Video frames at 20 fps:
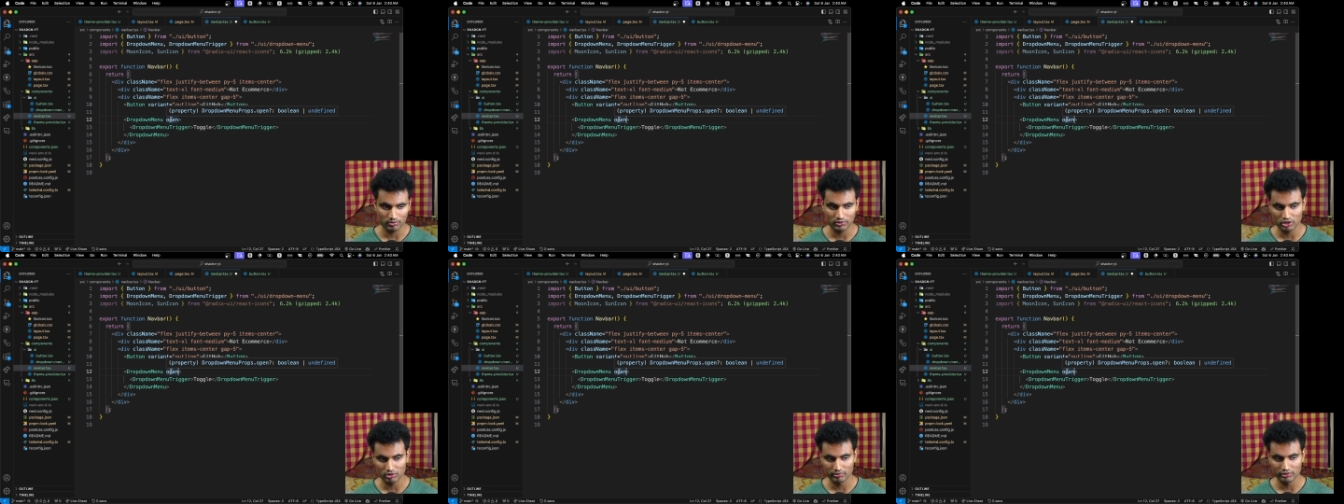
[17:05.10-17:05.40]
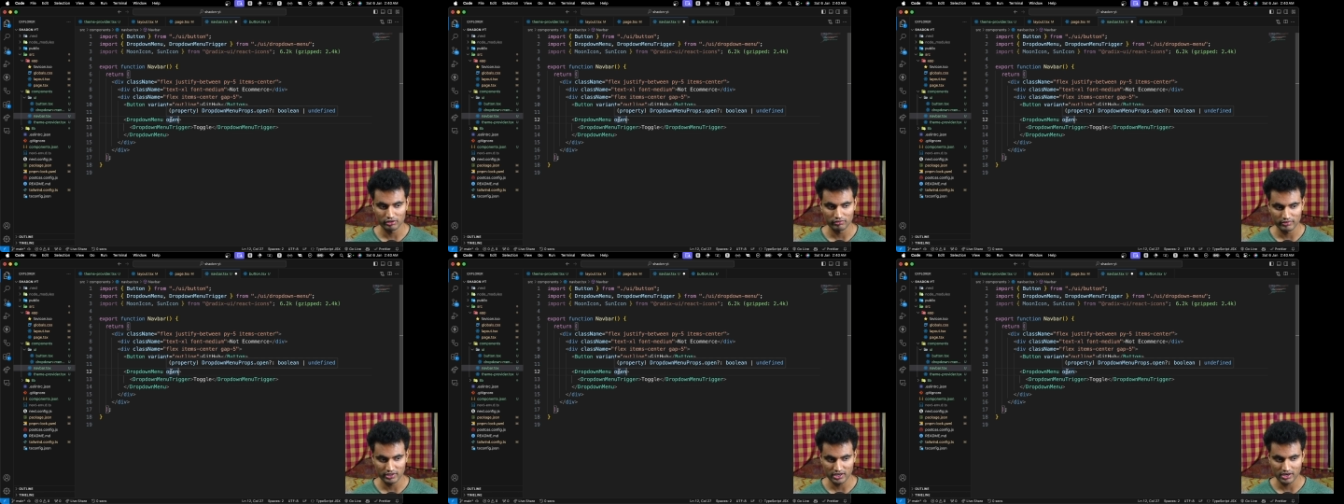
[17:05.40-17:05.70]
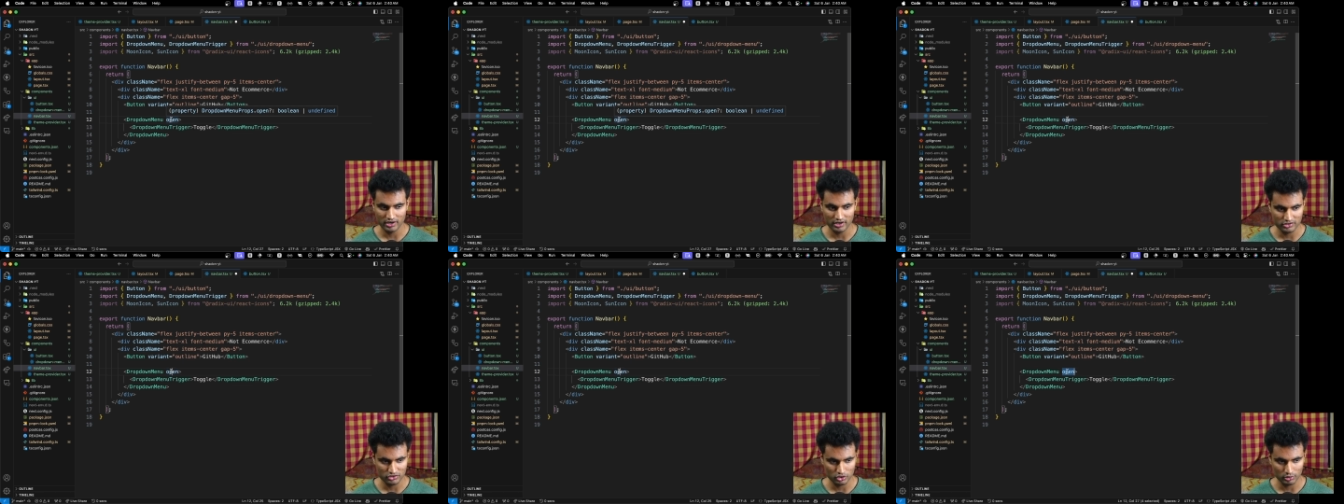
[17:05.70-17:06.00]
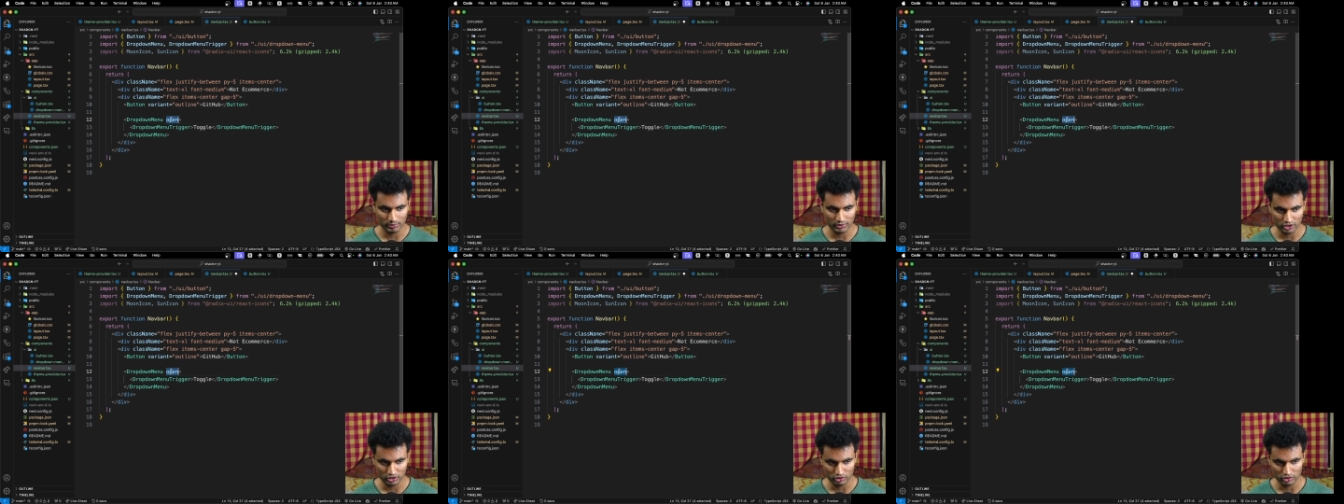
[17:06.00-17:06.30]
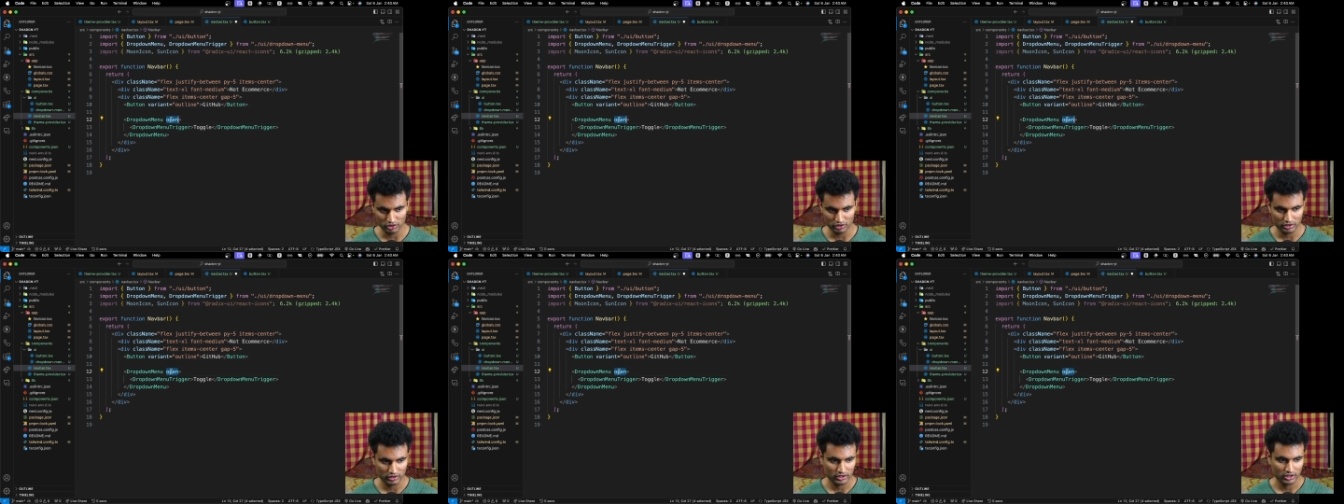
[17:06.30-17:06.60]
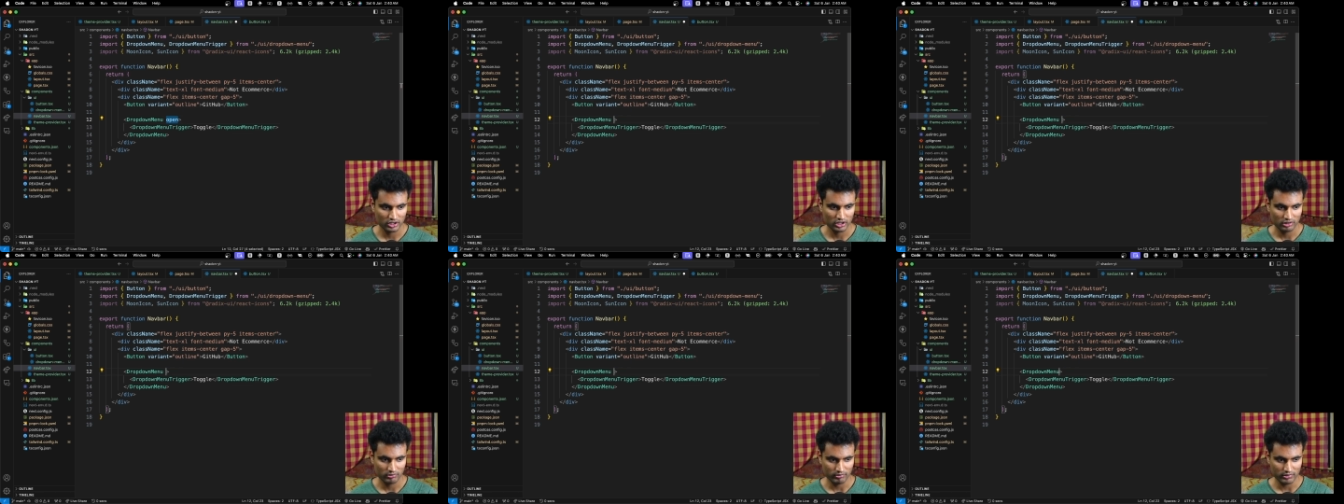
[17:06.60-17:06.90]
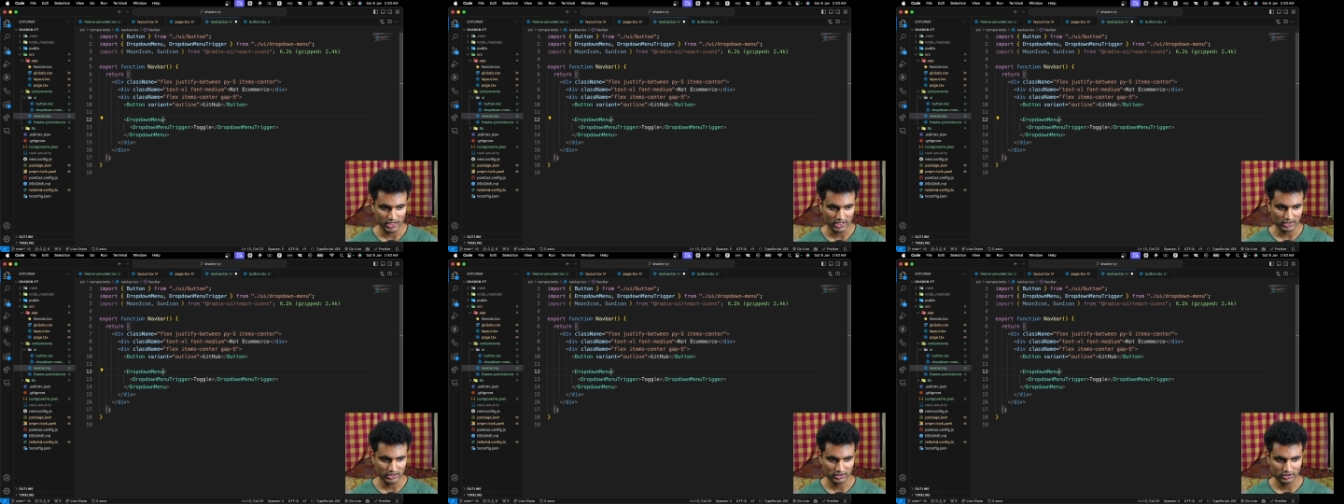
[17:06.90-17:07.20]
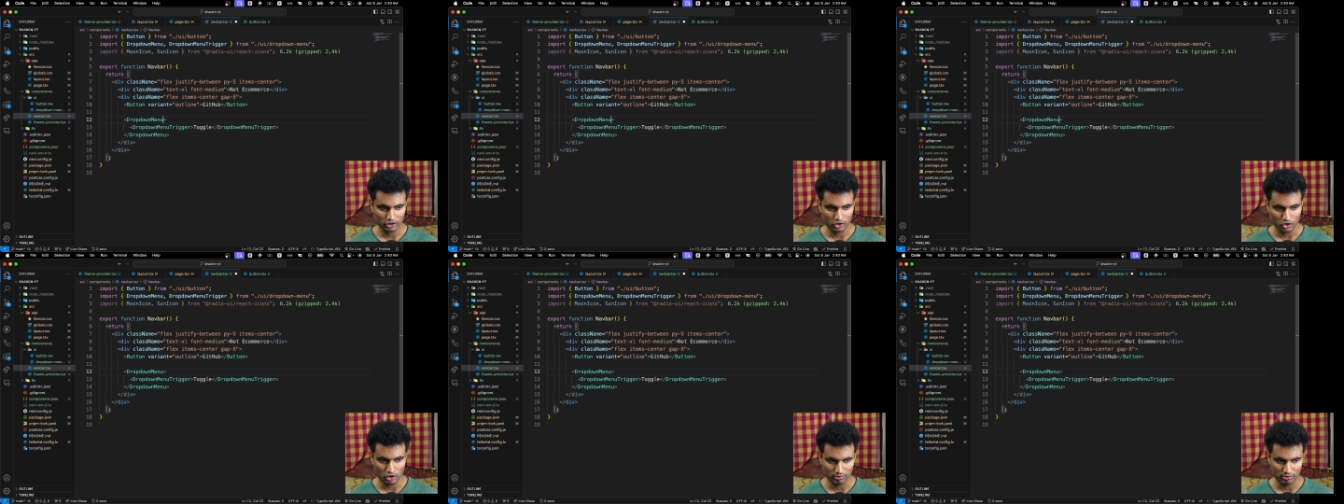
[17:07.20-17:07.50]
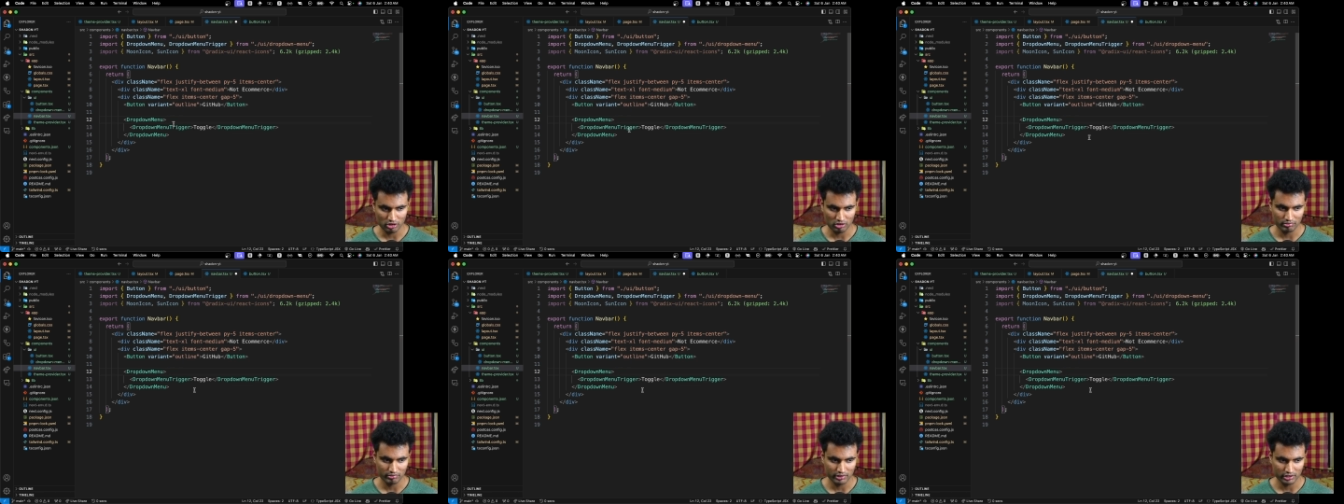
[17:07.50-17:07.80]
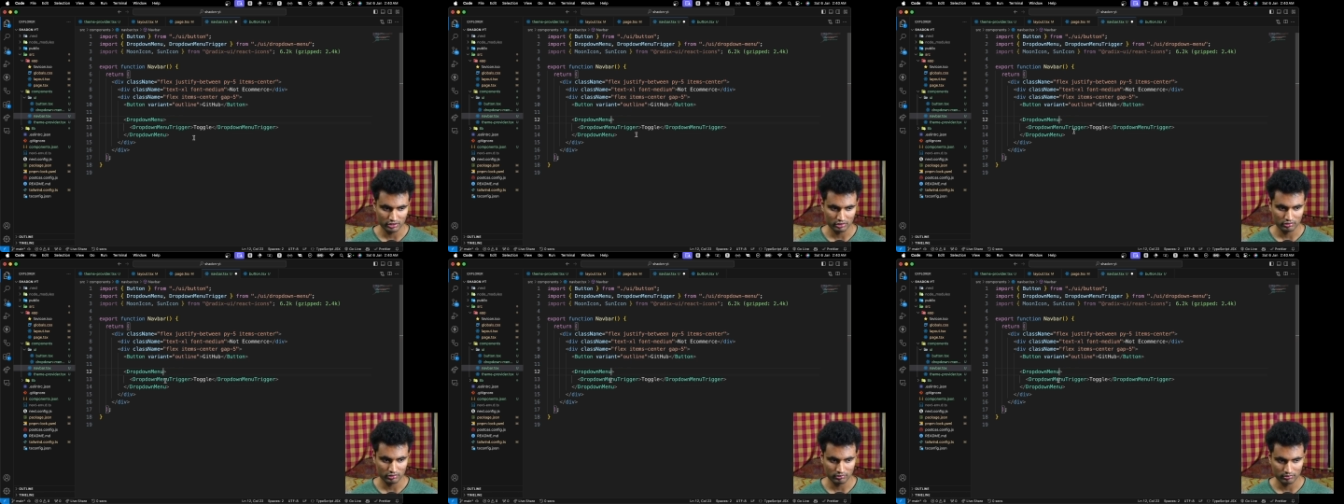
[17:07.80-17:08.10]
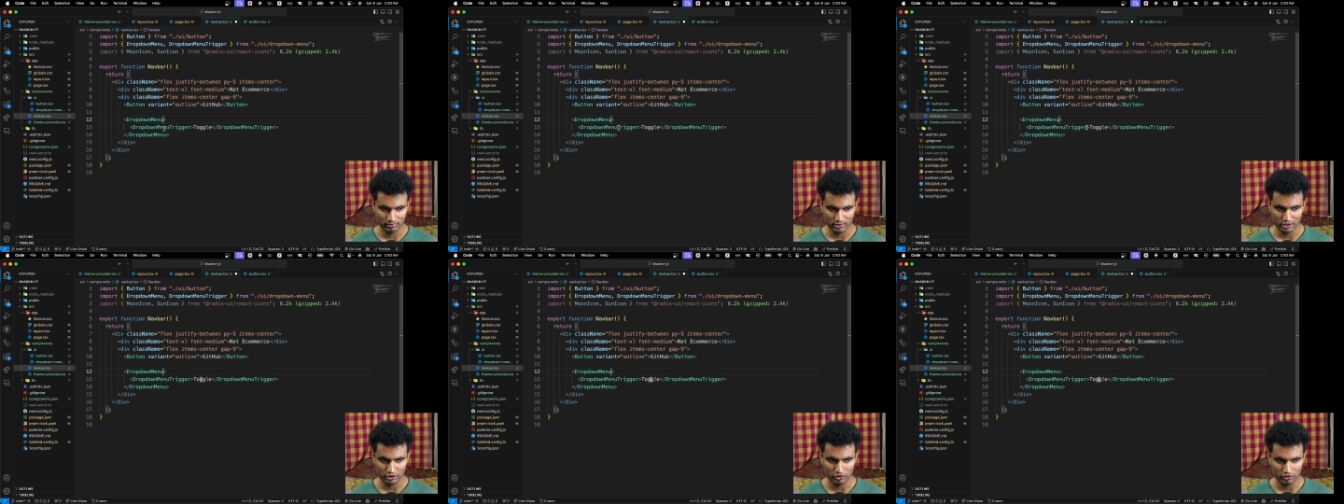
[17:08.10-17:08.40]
down menu when it is open or not. But I think the drop down menu